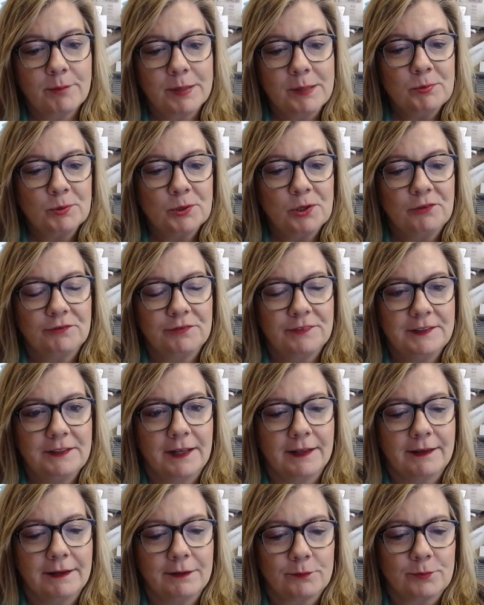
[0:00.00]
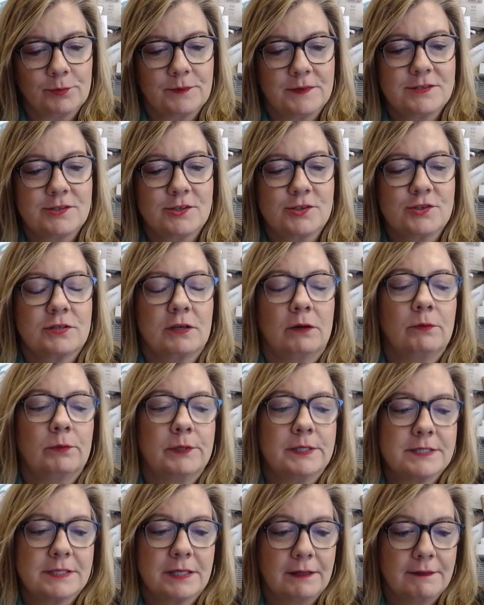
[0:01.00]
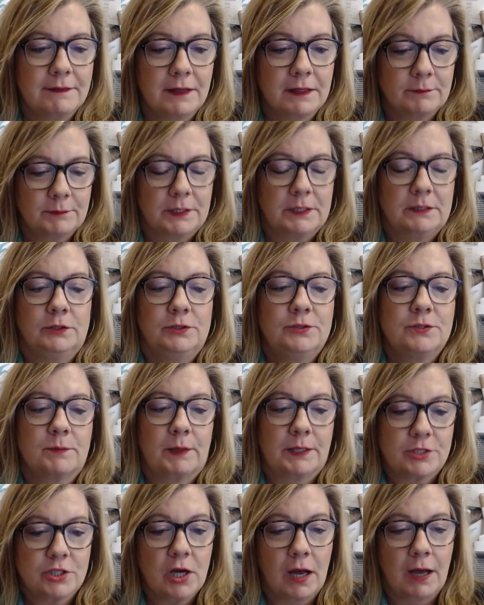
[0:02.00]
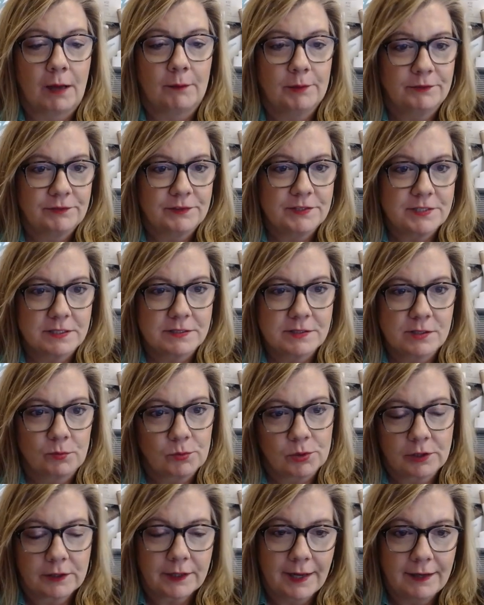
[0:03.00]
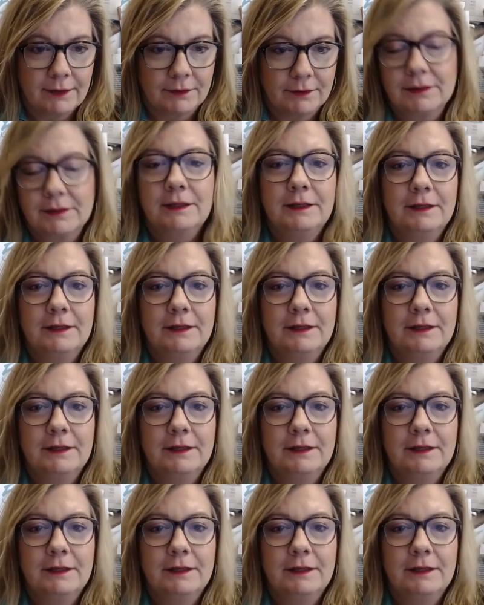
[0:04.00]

People don't feel like this is so risky that I'm going to lose my job if it doesn't work out.